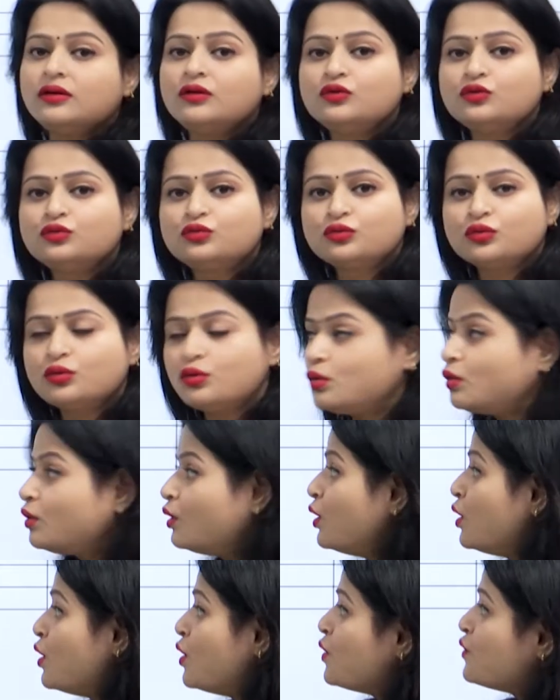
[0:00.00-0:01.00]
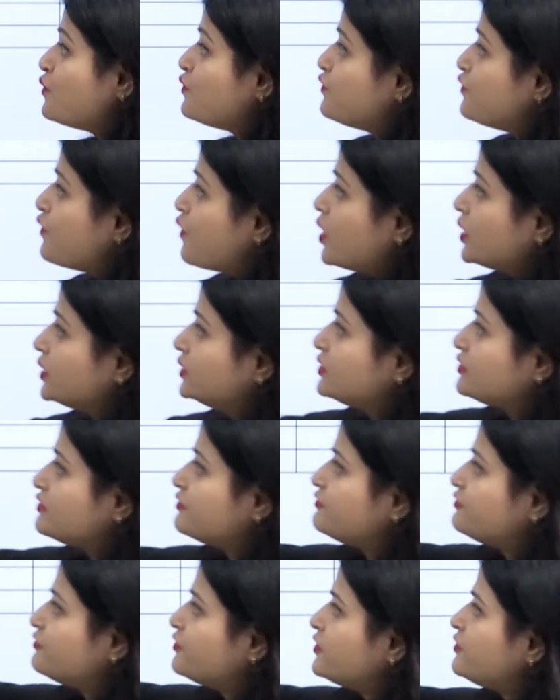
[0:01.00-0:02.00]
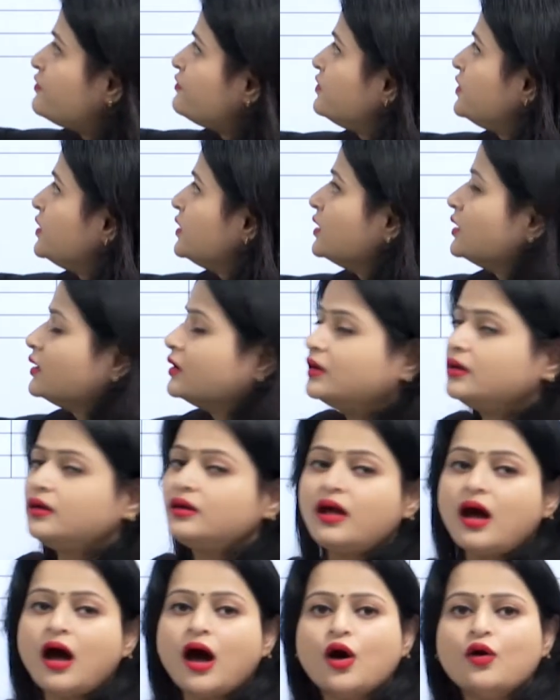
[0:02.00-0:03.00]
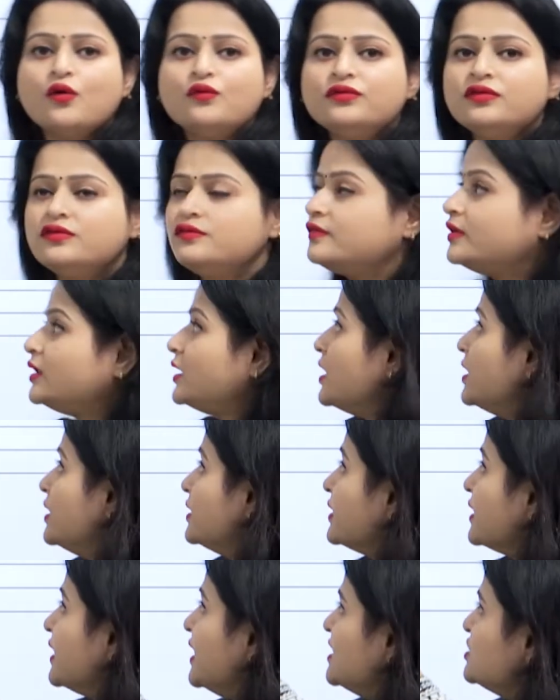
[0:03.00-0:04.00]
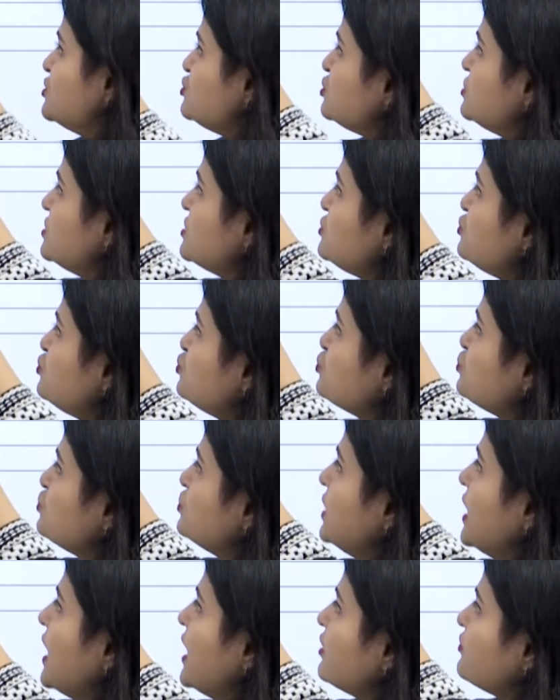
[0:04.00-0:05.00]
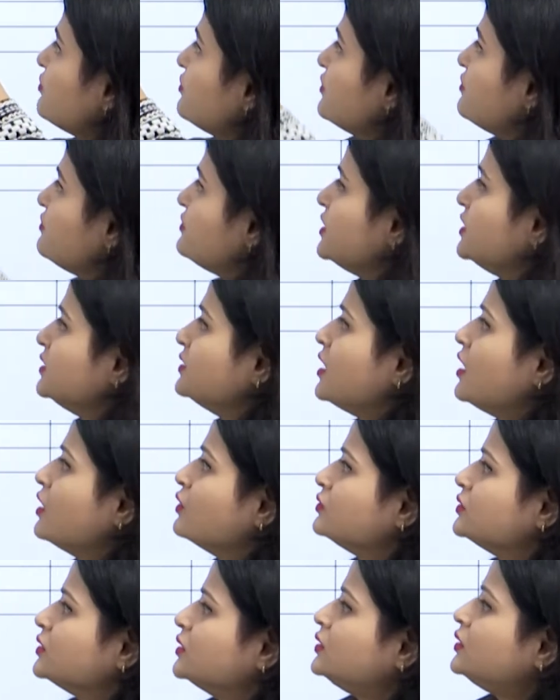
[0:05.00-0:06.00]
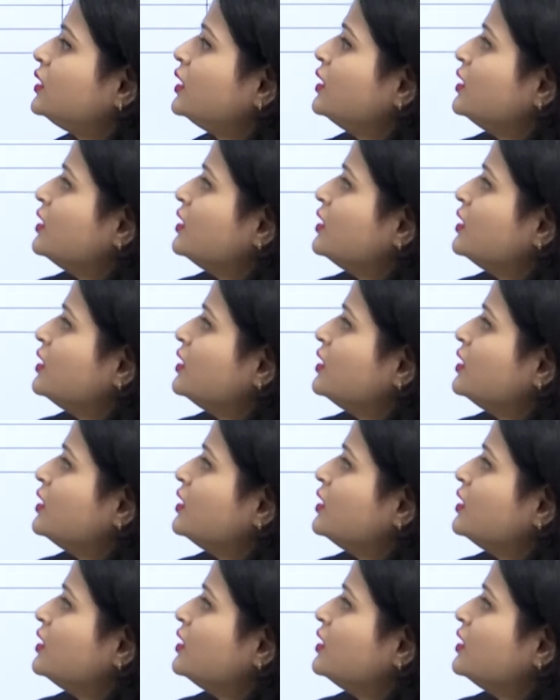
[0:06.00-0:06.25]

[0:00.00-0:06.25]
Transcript: So, for the fifth year how we will arrange this 2 lakh 50,000